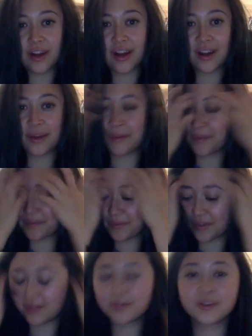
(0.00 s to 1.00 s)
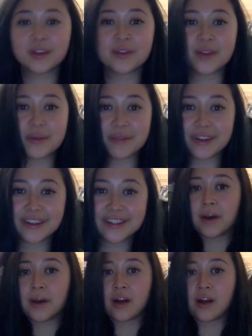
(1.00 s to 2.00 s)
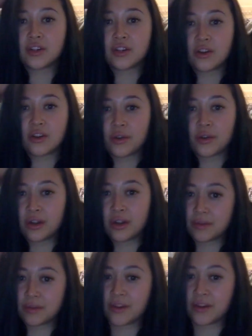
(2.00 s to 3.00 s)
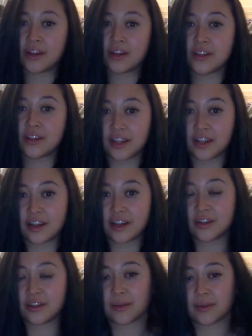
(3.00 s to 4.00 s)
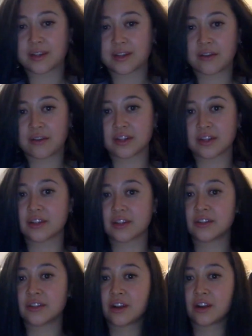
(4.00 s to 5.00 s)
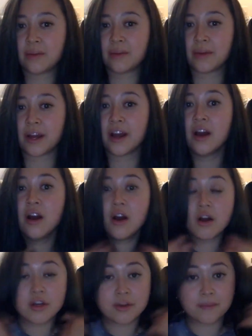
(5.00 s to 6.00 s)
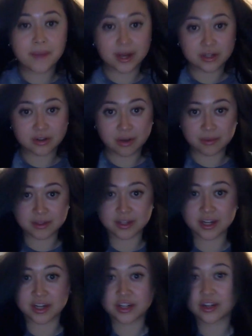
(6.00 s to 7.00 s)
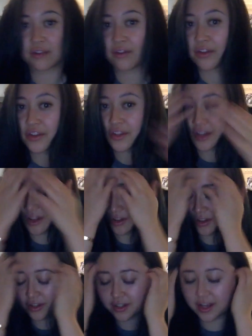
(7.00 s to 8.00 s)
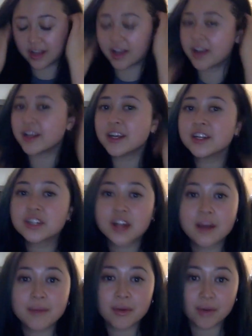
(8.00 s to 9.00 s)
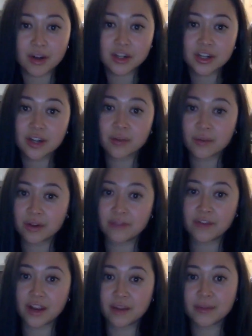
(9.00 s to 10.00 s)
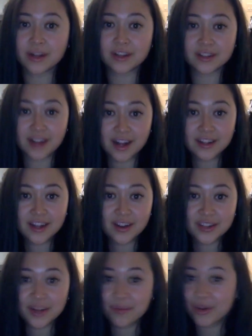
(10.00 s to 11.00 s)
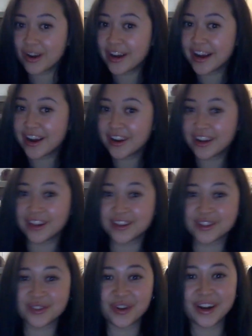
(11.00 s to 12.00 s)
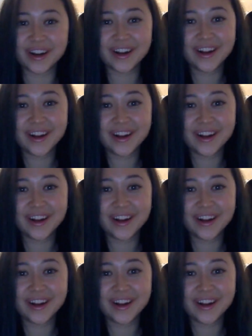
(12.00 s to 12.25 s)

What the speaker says: I am really, really pleased. But I'll show you clips of it in the daylight too, because obviously this is not going to be the best representation of what this color looks like. And each time I wash it, it will fade, because that's how temporary hair colors work.